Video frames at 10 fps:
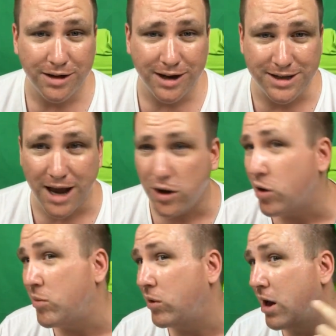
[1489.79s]
Is that
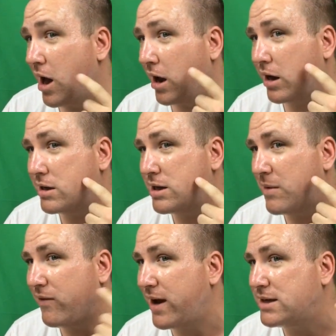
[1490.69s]
normal? Look. You can see
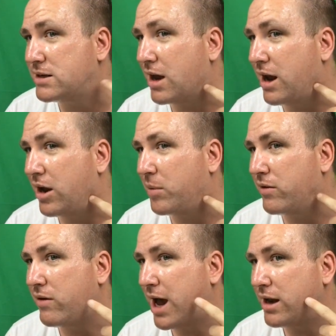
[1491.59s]
my face is going a little bit
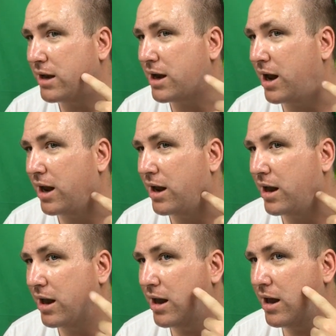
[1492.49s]
red in colour,
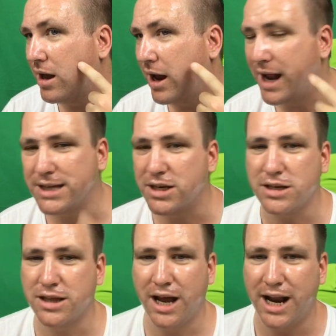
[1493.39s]
look. And that's
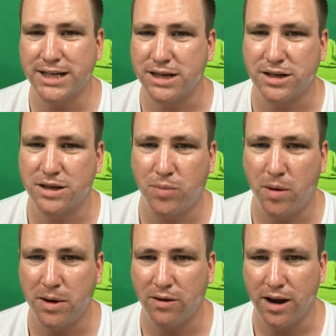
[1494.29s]
just, unless that's just the
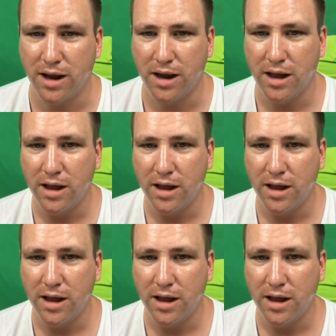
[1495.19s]
pomegranate.